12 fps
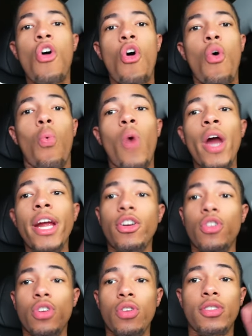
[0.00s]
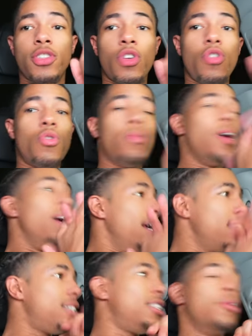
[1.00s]
What it do, YouTube?
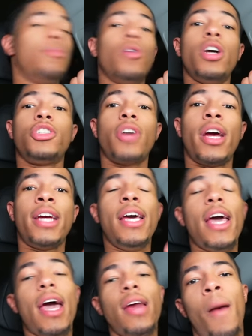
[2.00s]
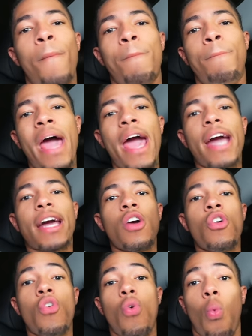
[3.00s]
It's your boy Trey, and I'm back
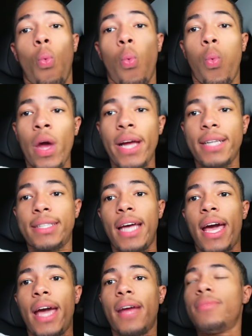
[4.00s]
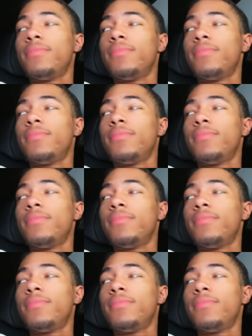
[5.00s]
with that